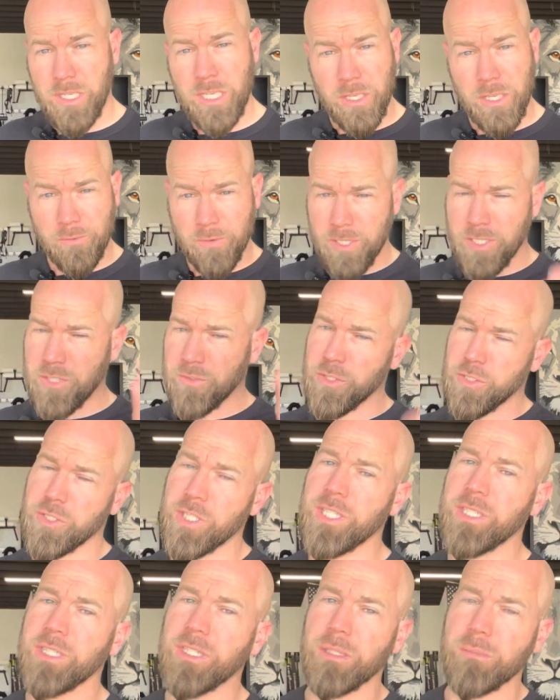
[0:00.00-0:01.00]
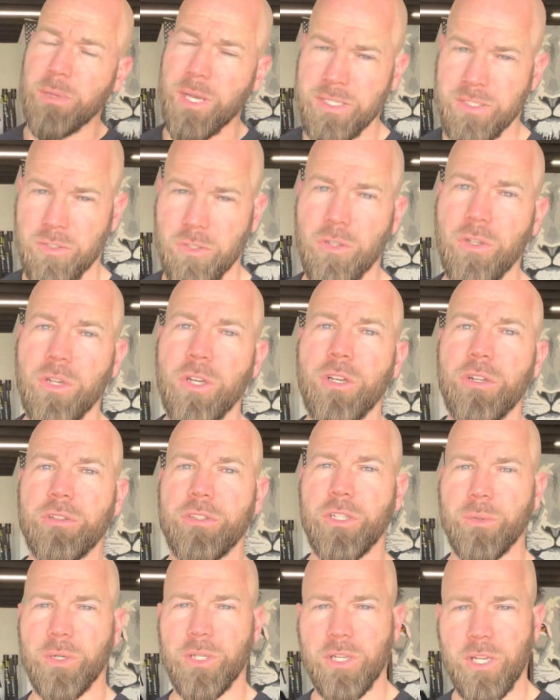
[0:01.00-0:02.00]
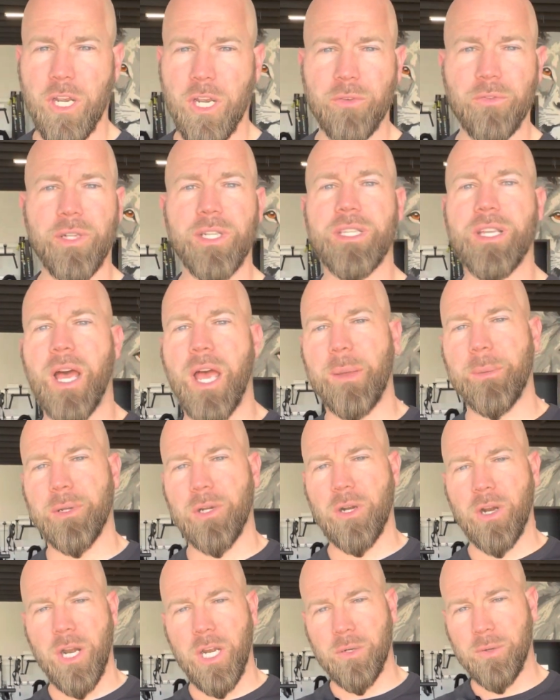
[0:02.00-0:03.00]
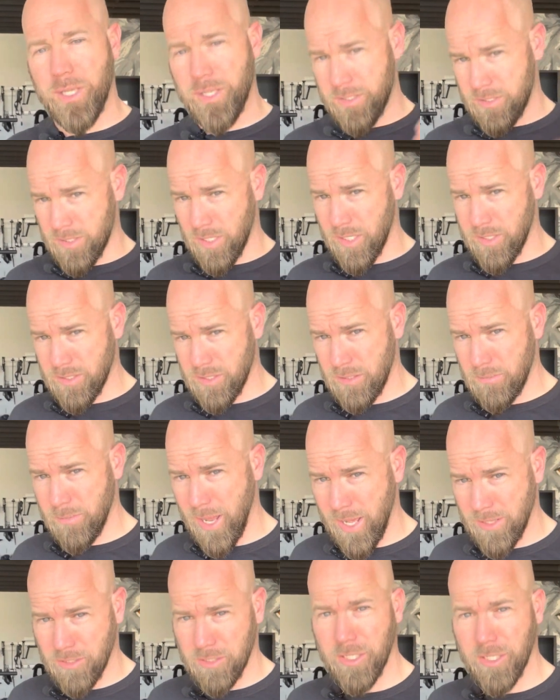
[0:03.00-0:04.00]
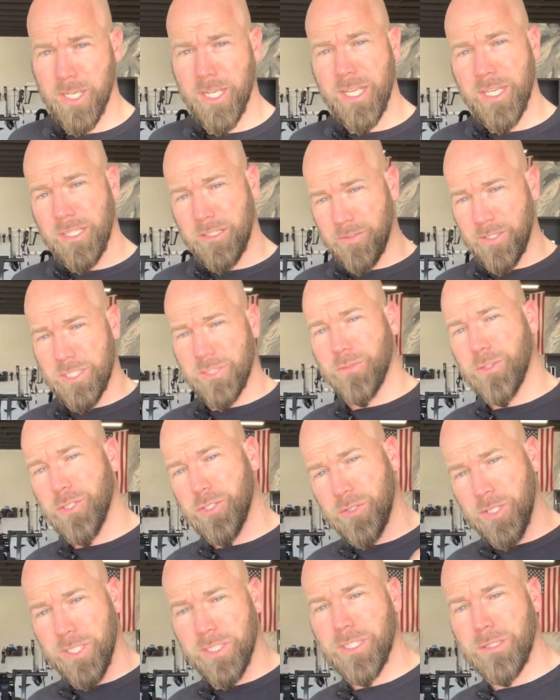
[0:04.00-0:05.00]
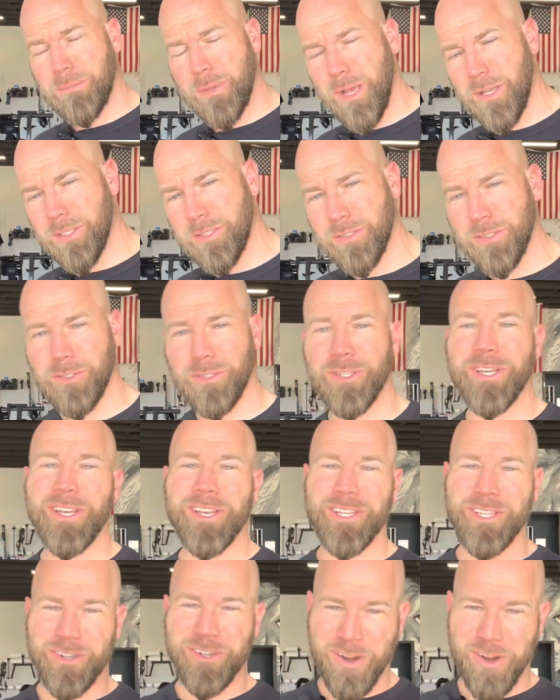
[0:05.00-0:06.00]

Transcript: If it's for strength and muscle, your recovery time and heart rate doesn't matter. If it's for strength and muscle, your